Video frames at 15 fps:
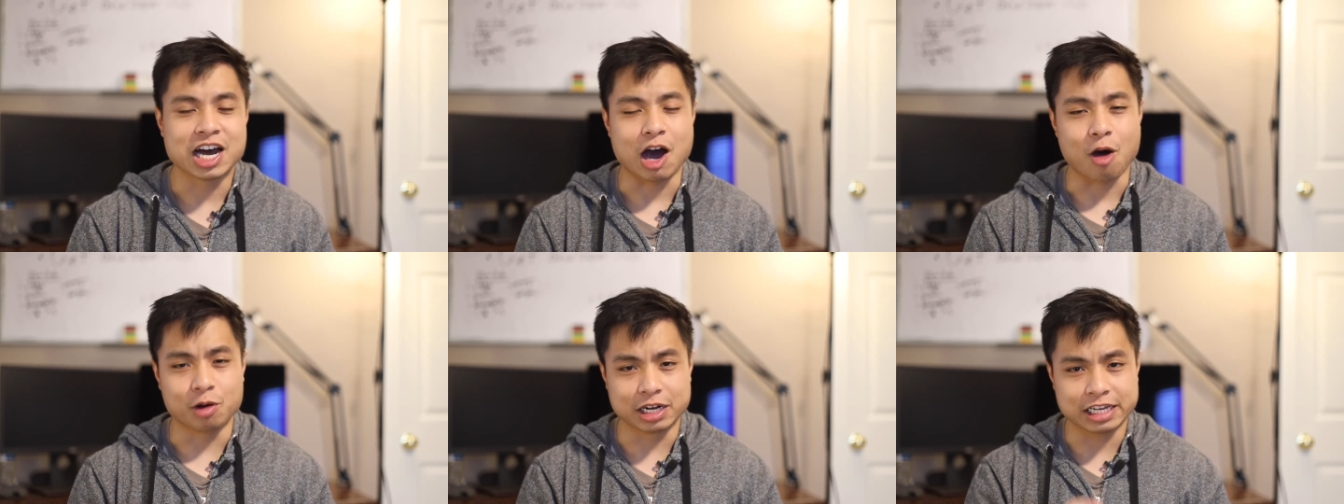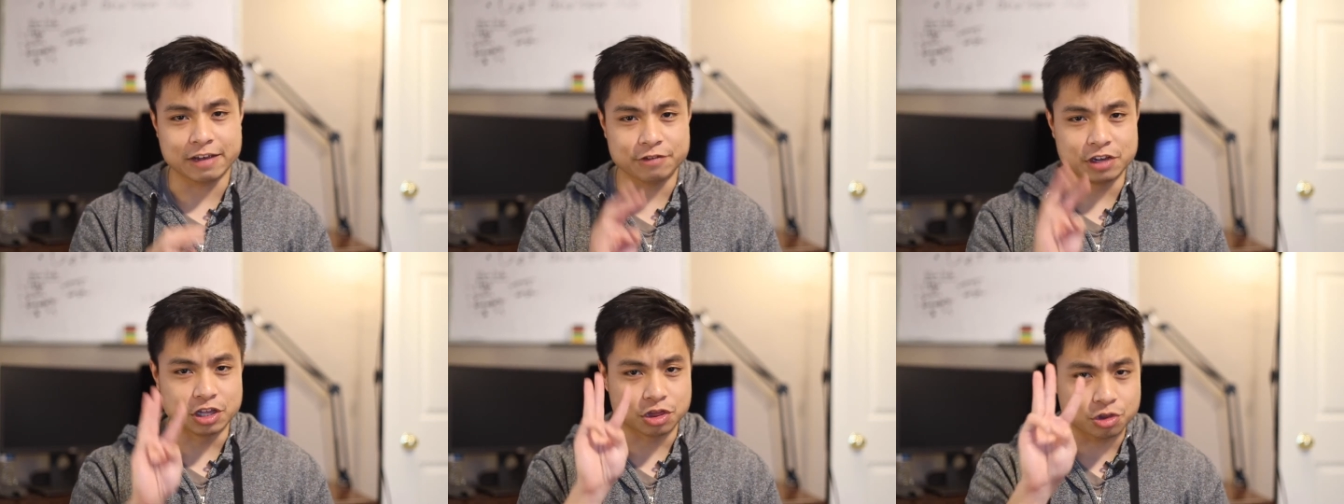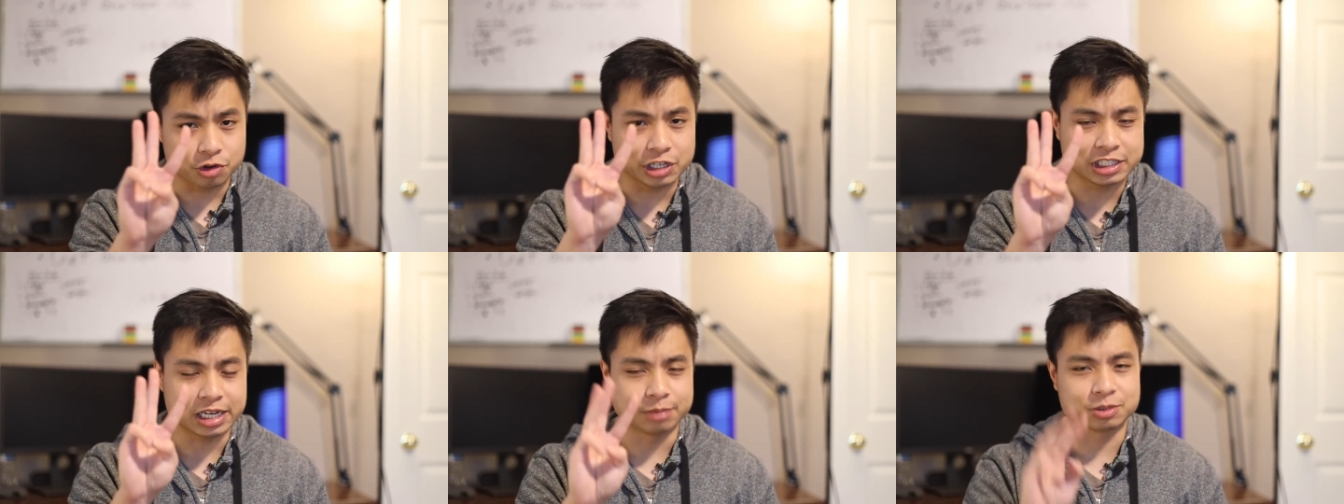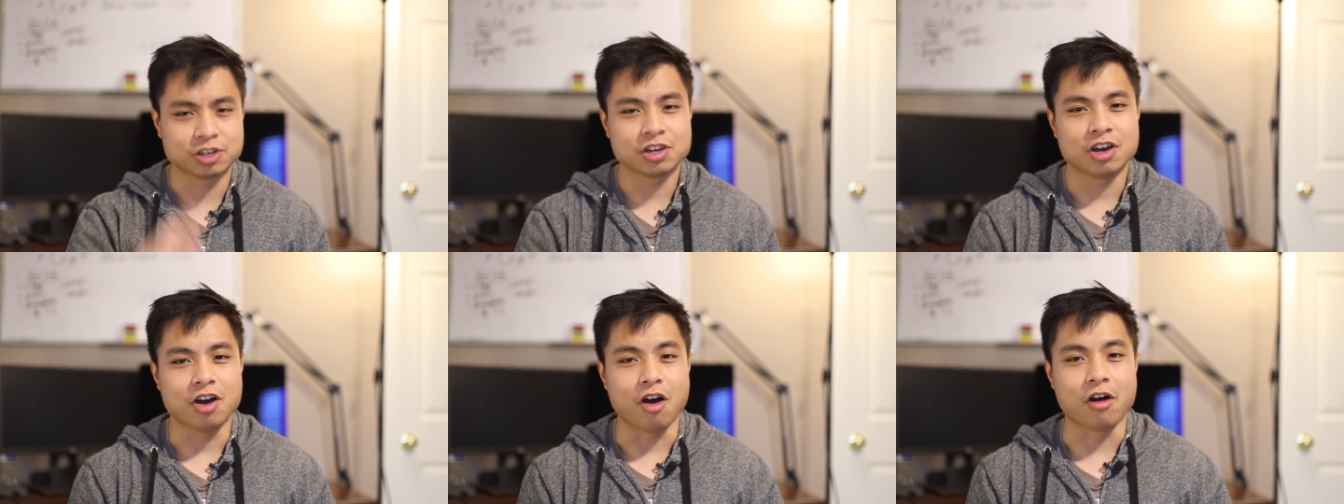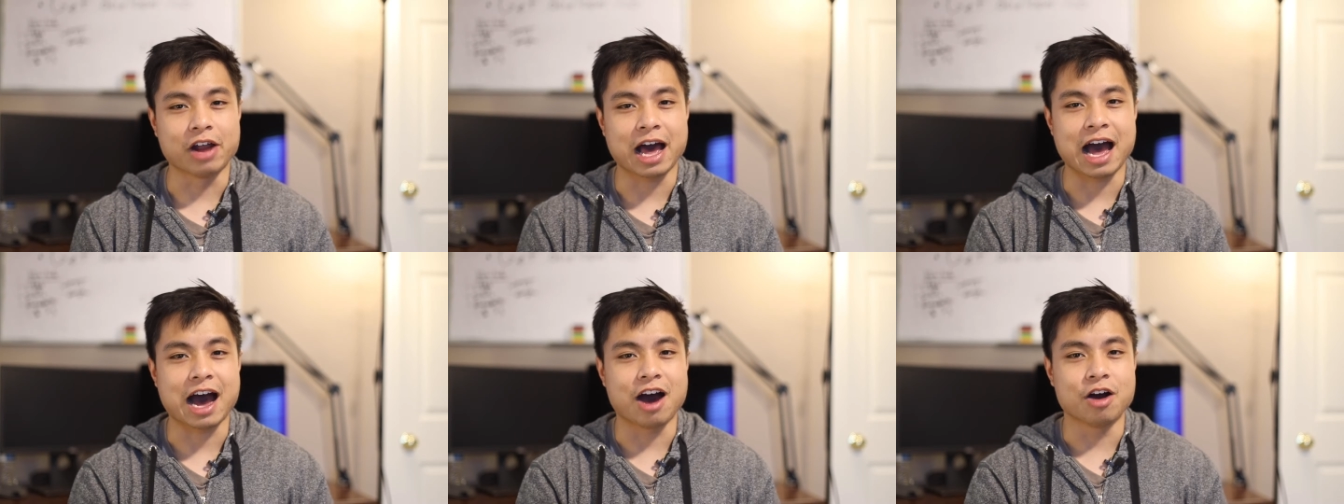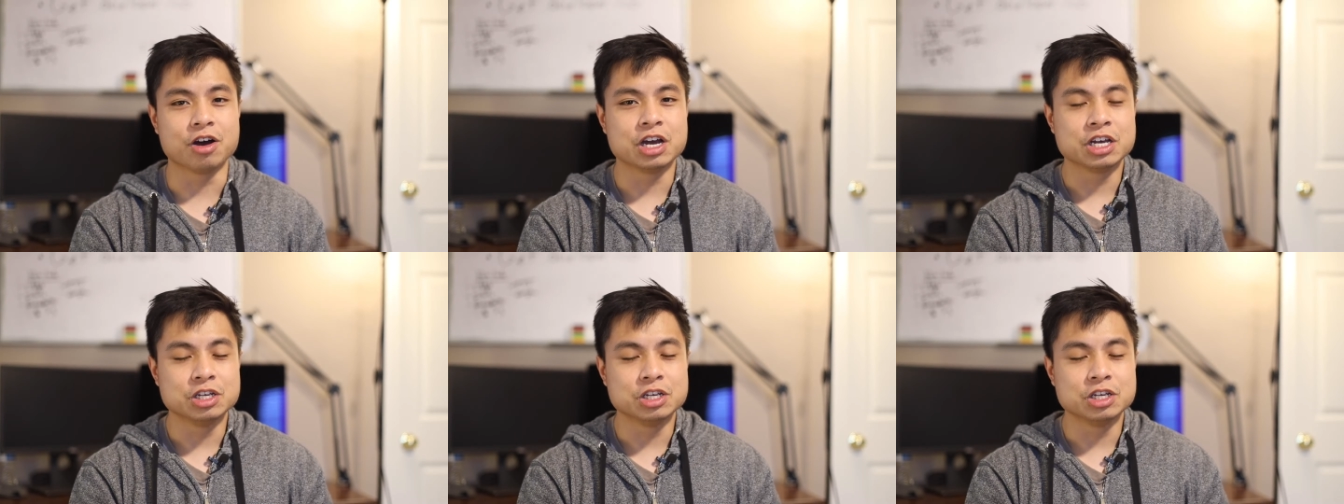I want to give you 3 tips on how